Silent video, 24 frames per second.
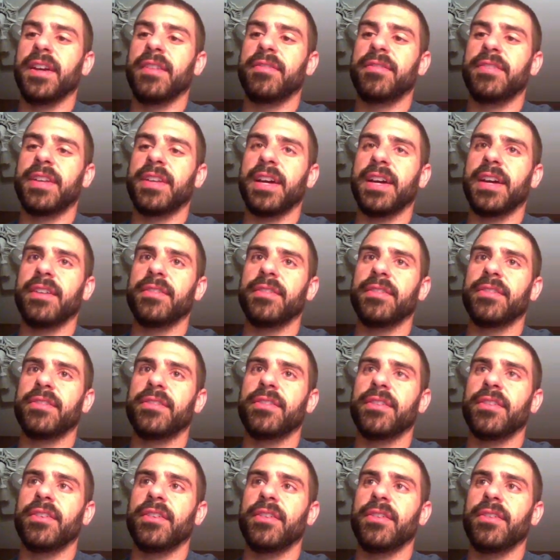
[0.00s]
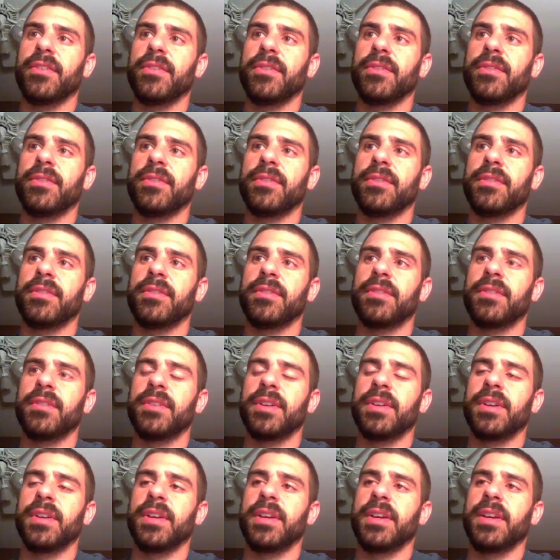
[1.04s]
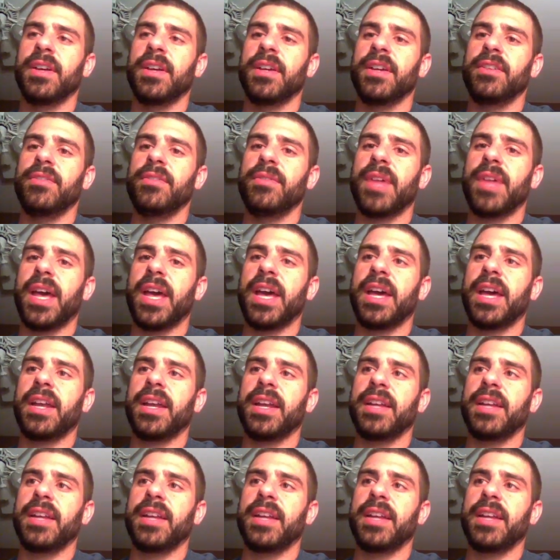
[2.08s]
now. So do that.